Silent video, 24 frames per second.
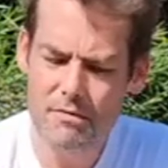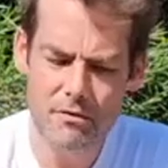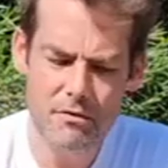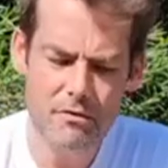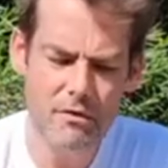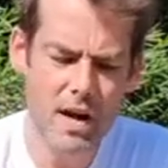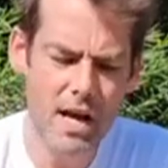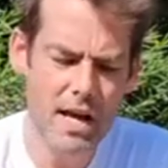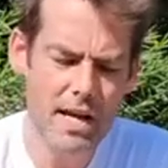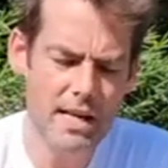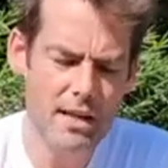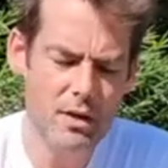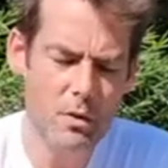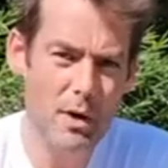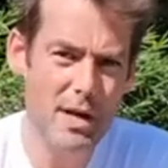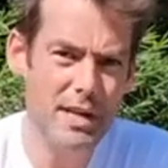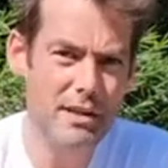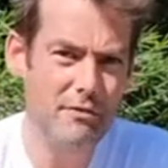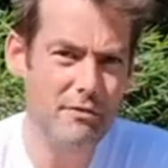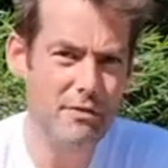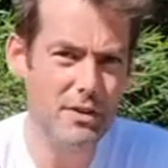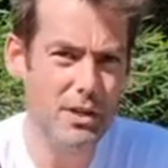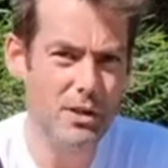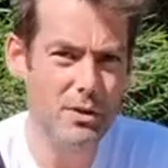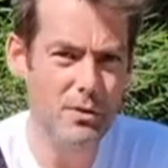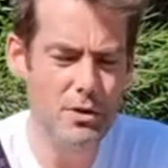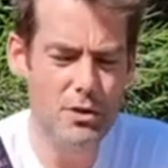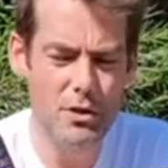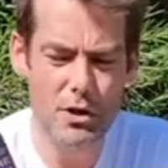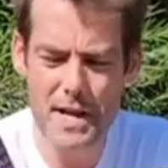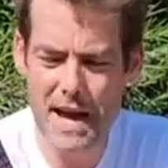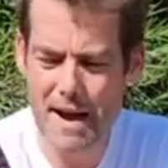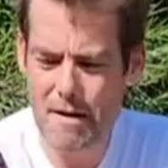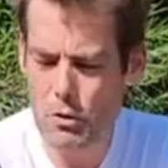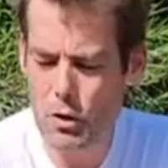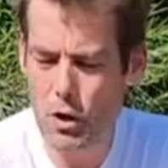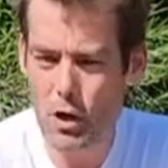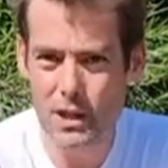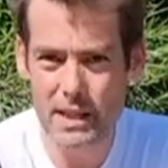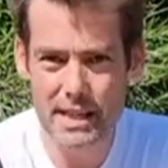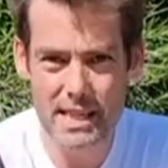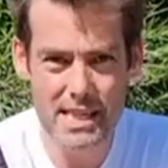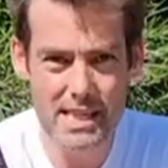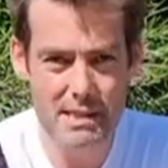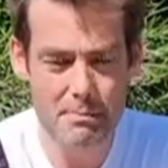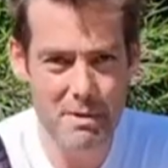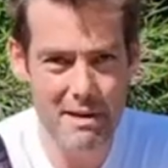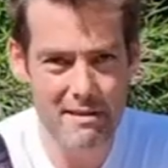find quite a few
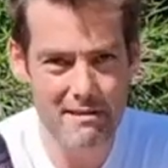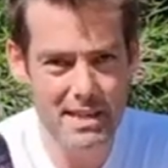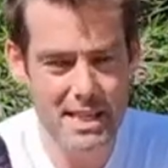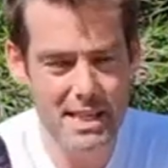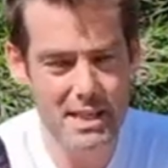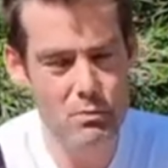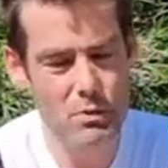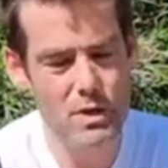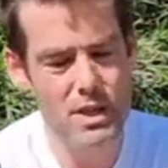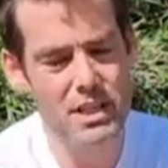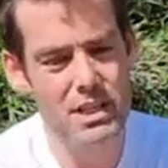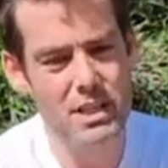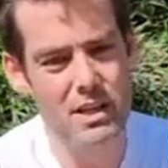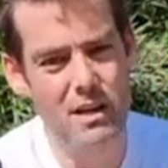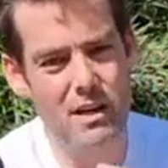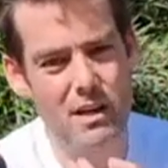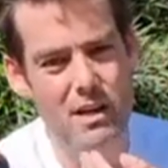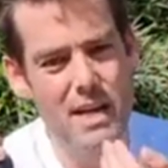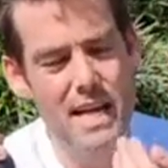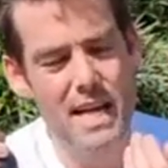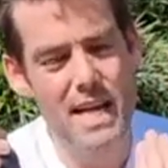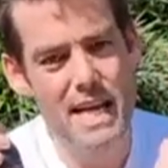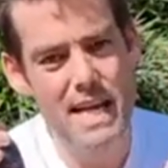non-alcoholic spirits which are